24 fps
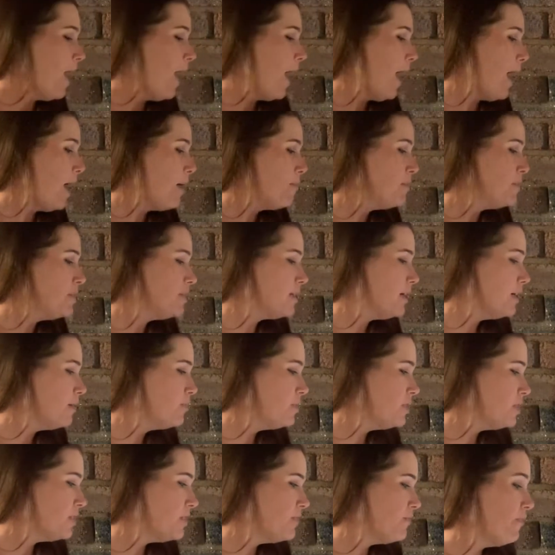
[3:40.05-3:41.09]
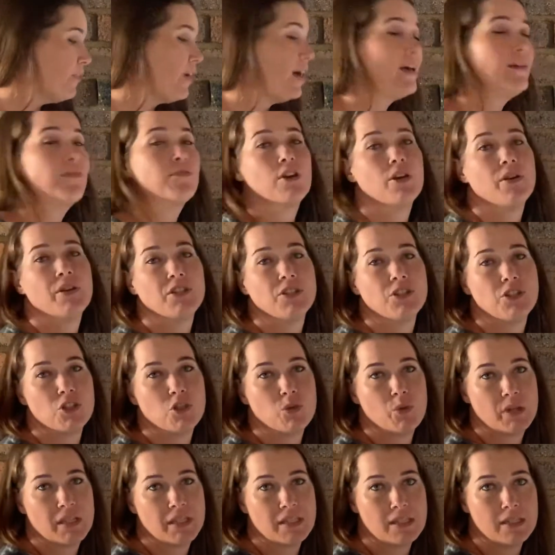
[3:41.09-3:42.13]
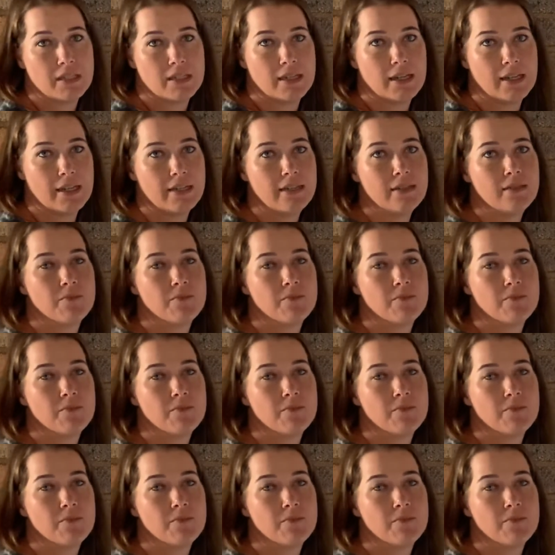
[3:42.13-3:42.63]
How many times does 5 go into 29?